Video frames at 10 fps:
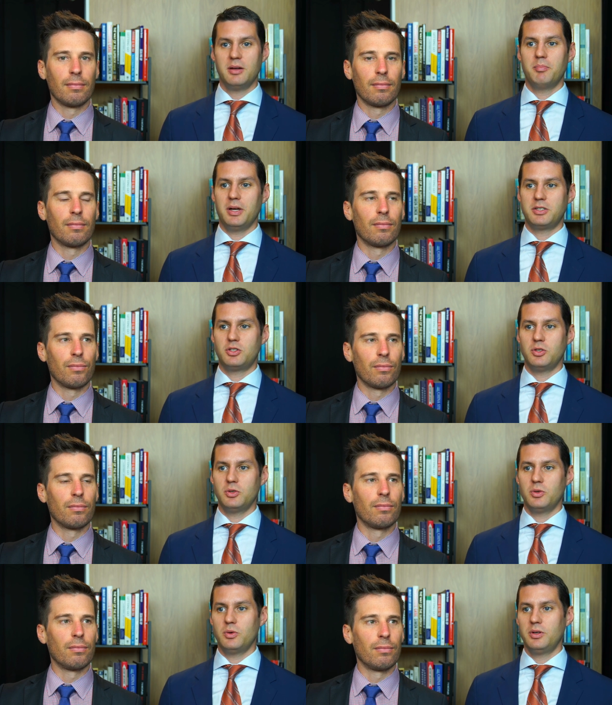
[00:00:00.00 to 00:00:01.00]
Speaker 1: But
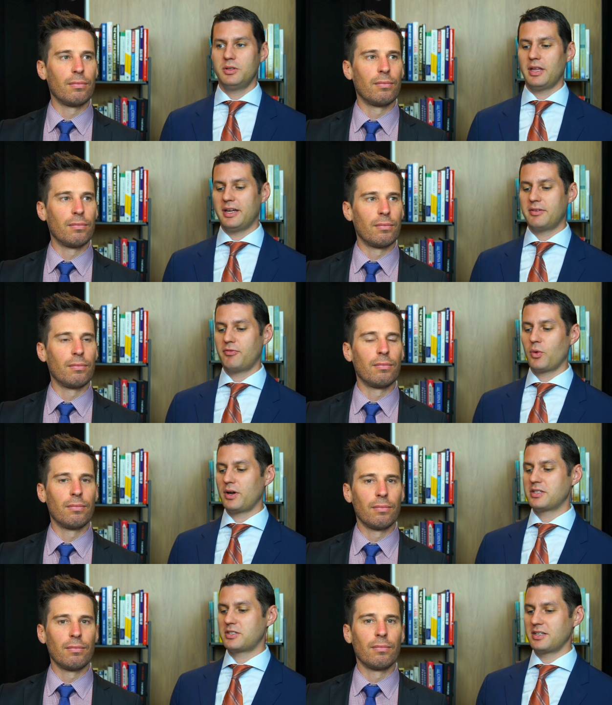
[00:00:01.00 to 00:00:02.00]
to, like, for
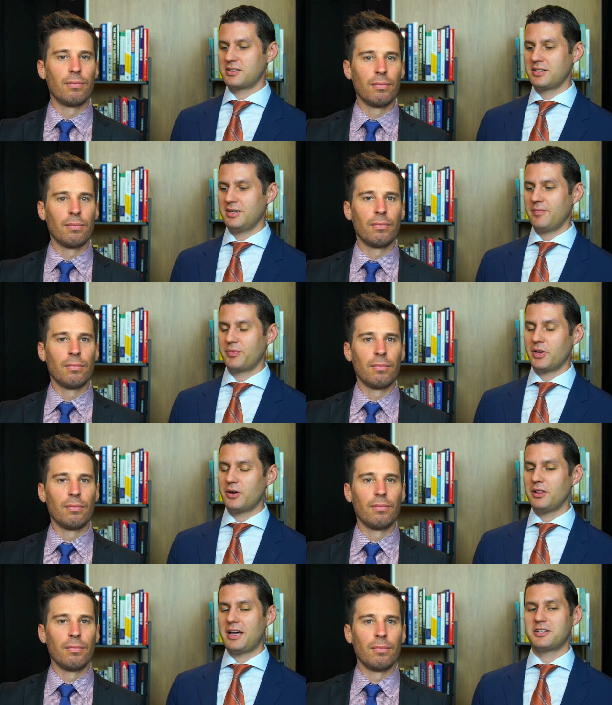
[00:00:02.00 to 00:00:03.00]
instance, there are
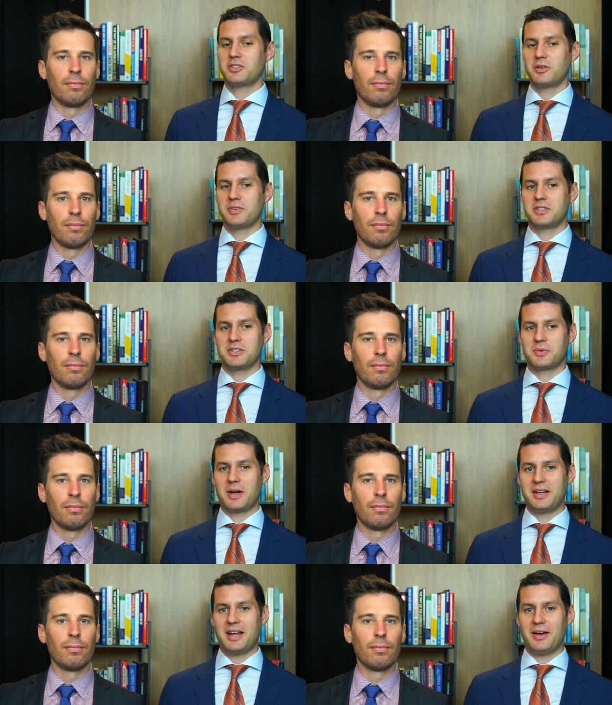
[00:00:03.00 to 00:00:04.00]
a lot of services
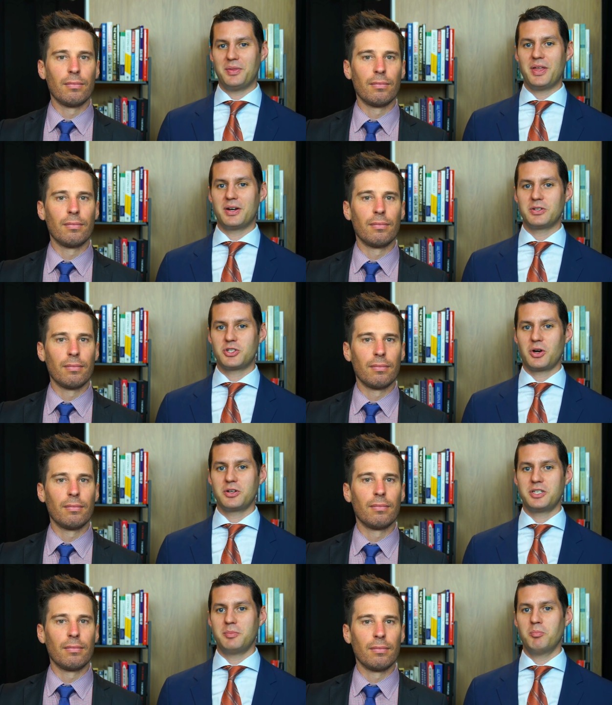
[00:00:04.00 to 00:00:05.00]
right now that are
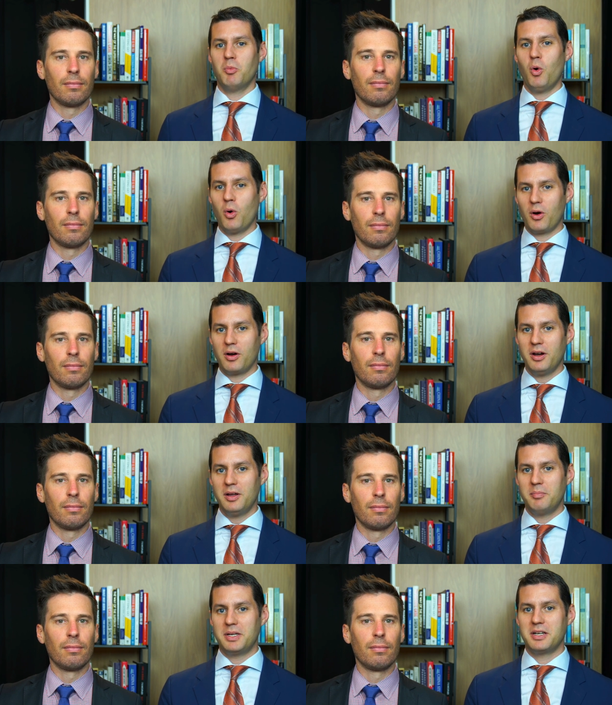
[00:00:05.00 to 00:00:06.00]
charging more
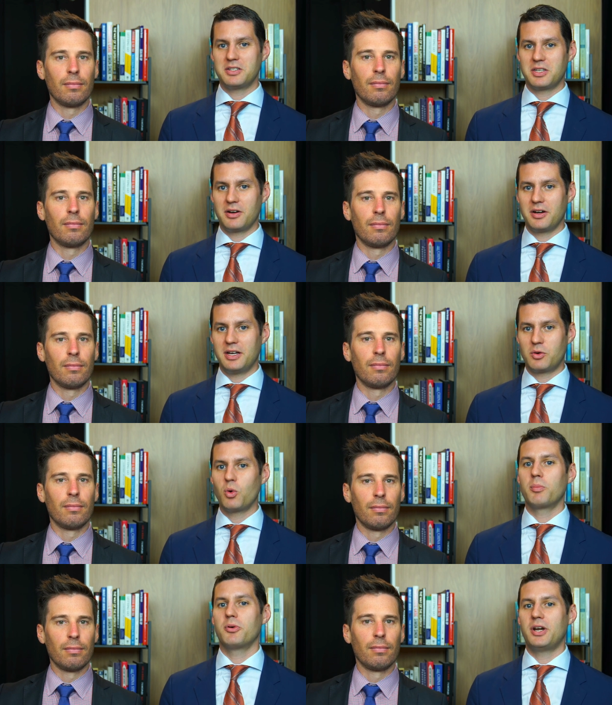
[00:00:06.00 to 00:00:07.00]
because they're
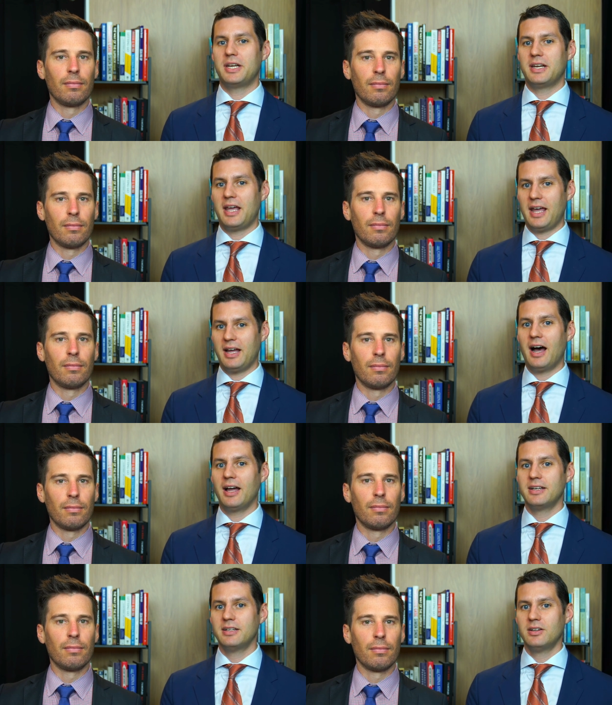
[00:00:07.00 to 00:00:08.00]
incorporating AI.
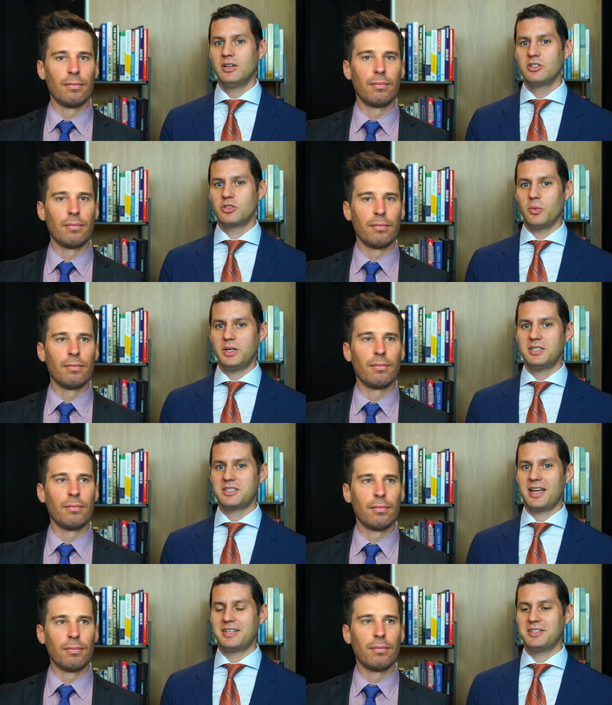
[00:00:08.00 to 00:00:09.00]
So what does
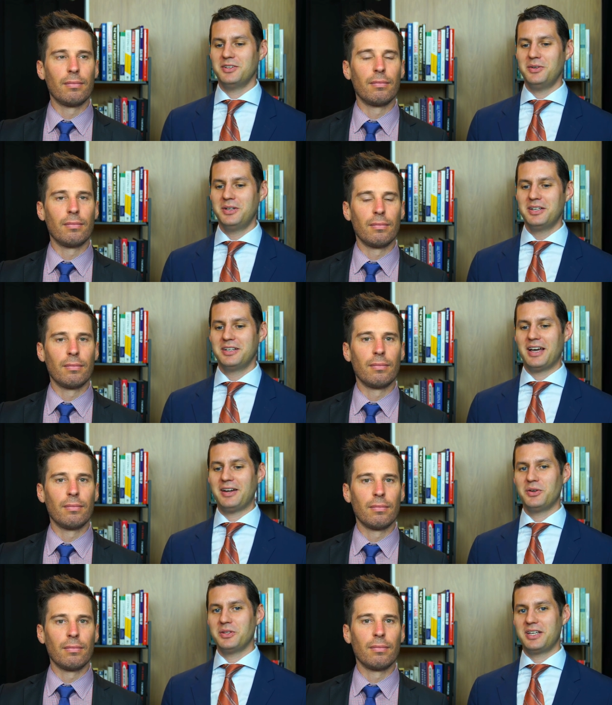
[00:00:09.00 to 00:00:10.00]
that do? Not
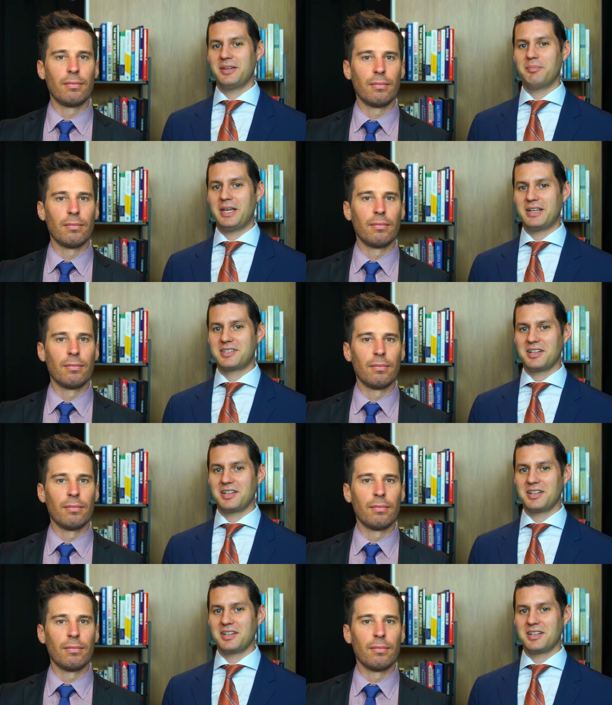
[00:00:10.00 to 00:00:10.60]
only it makes